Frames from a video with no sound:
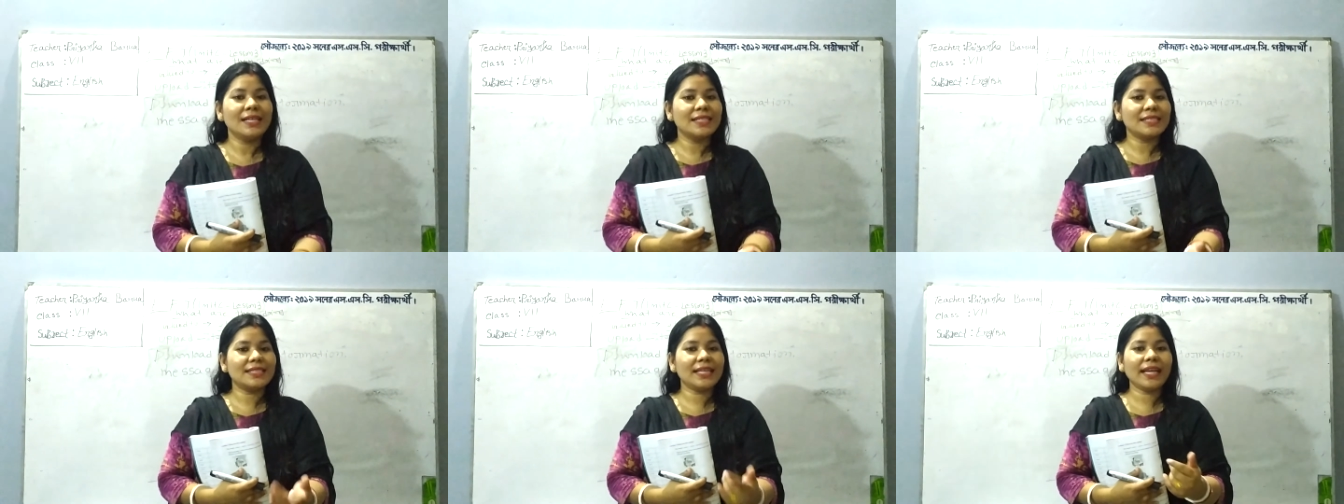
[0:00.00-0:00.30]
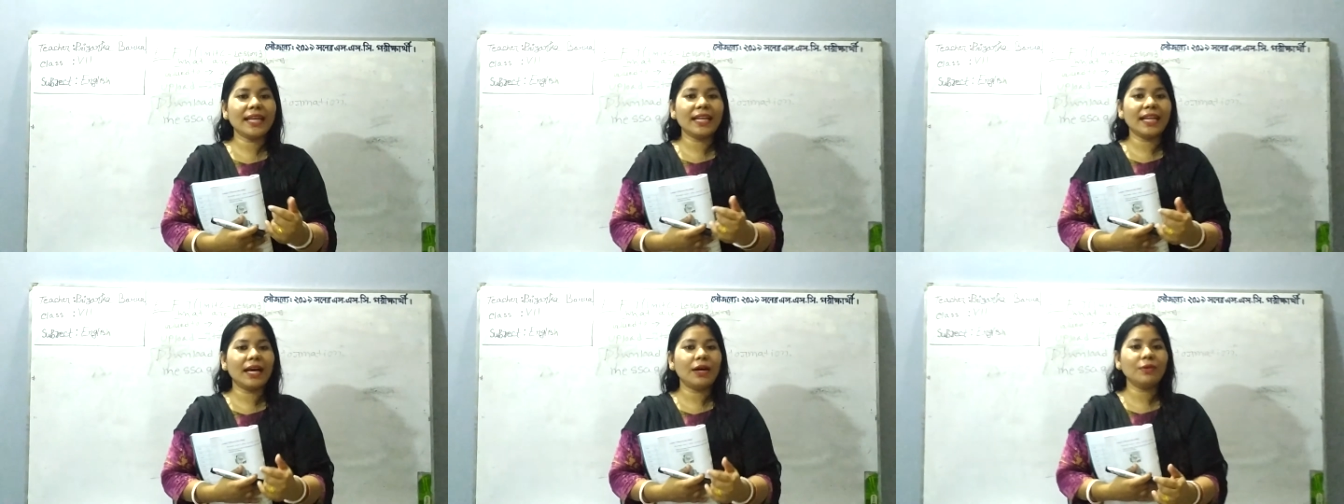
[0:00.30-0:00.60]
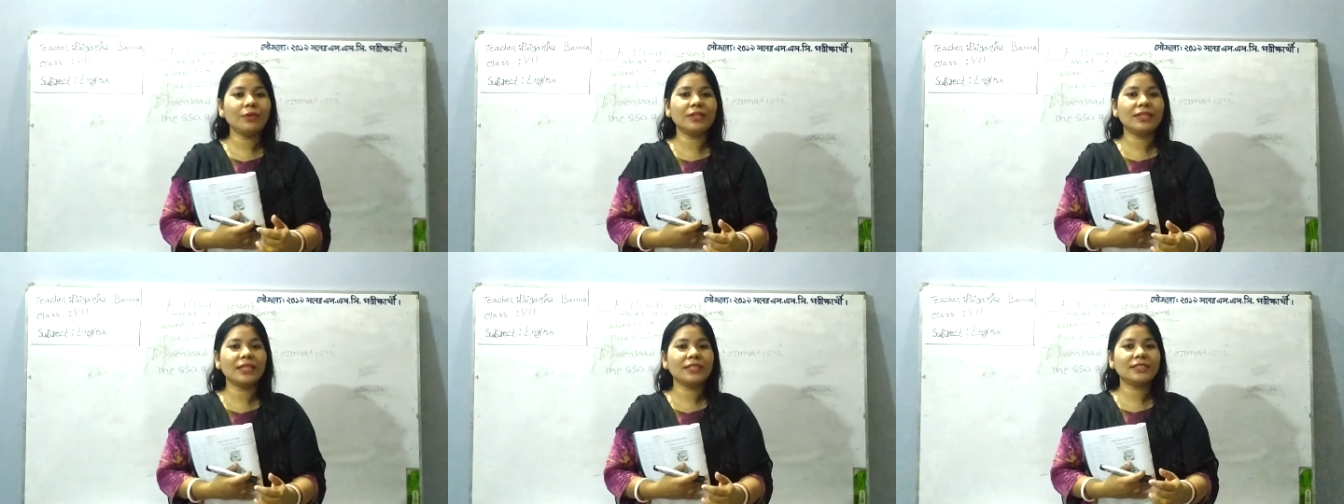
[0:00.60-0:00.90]
See,
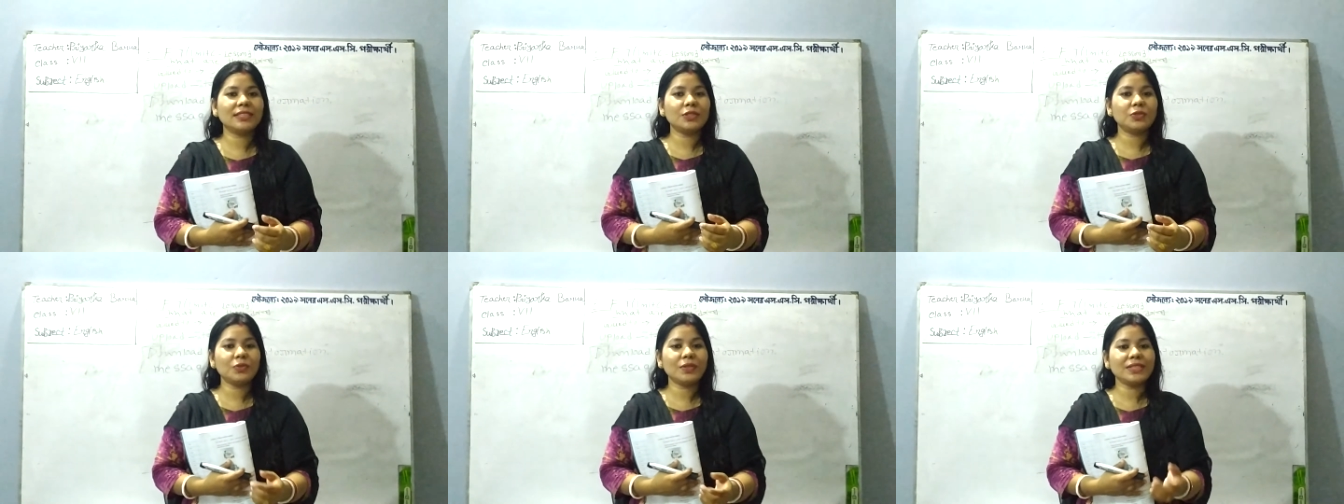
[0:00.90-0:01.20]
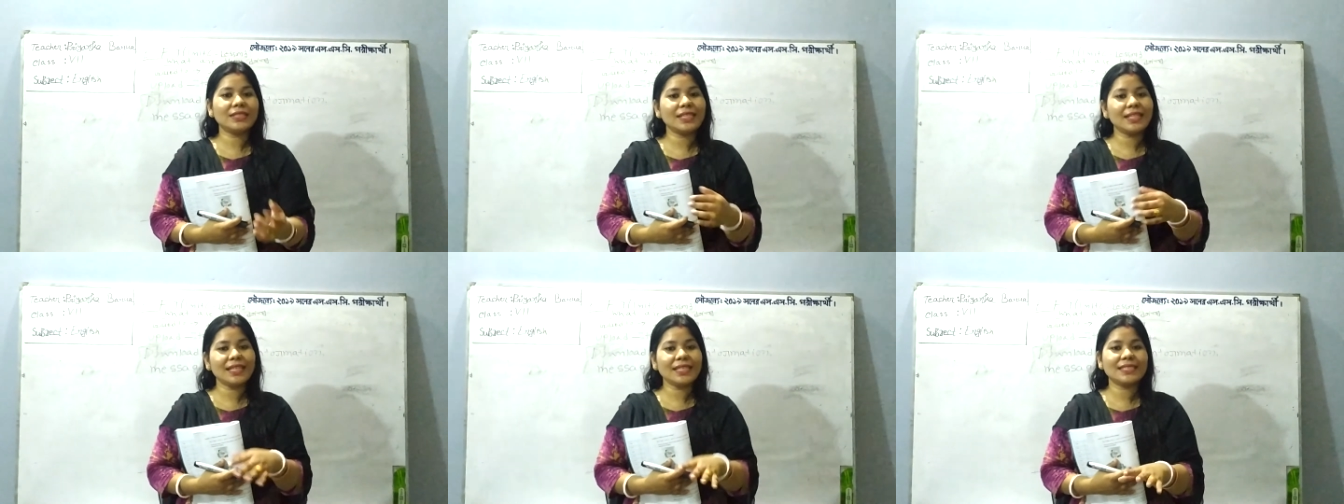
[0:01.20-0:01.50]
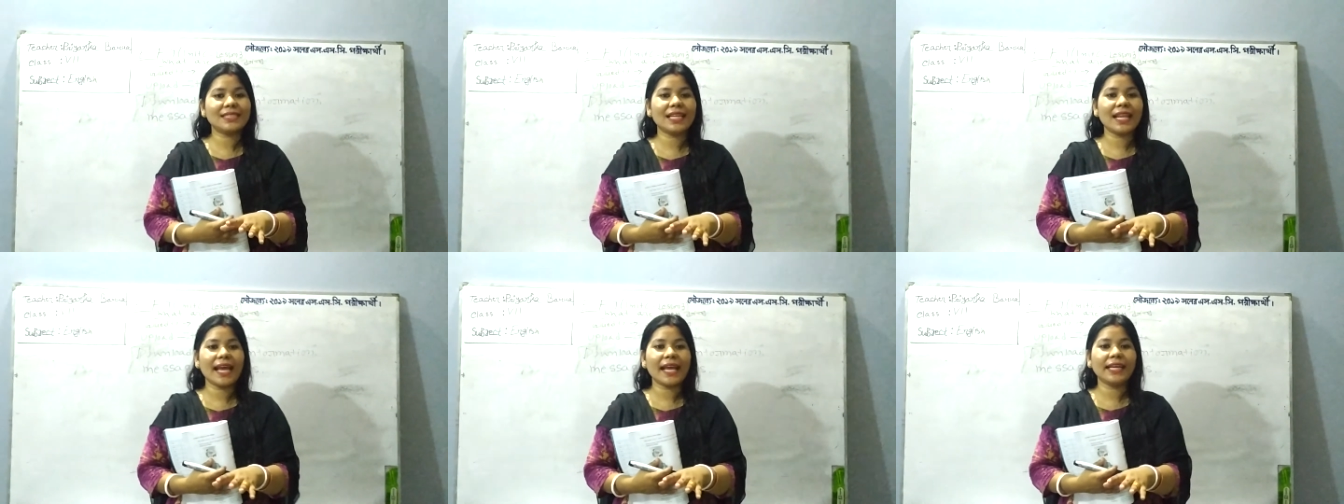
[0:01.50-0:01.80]
now the situation
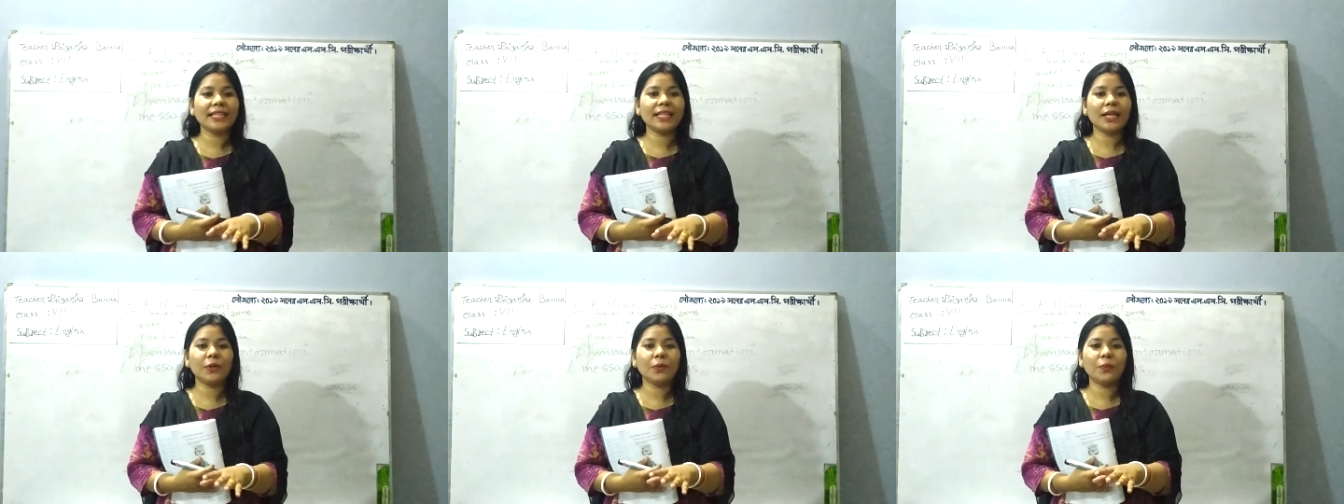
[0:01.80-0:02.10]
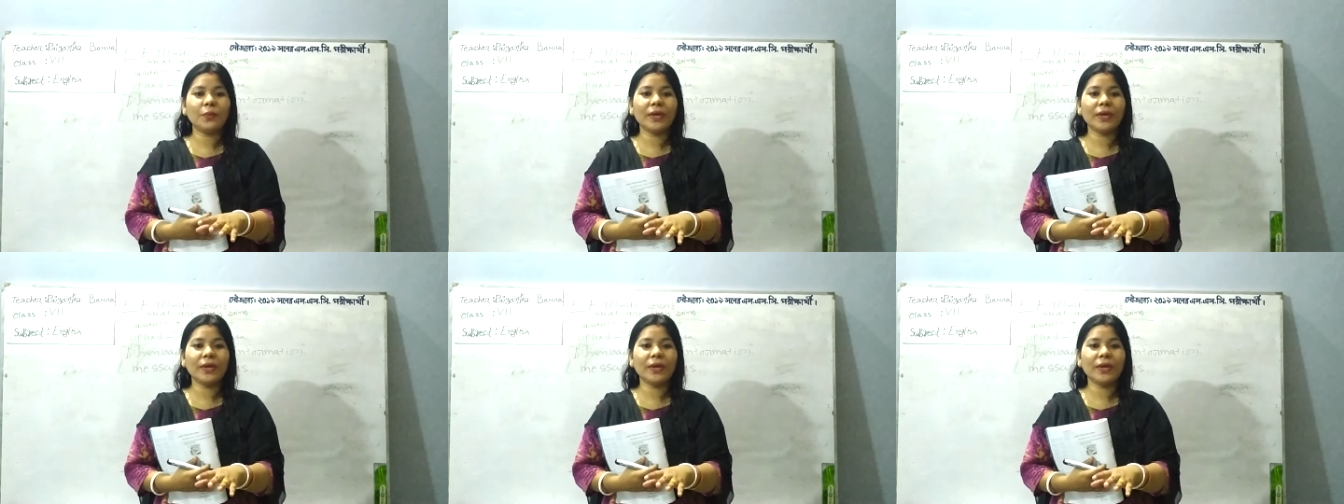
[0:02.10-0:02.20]
is like that.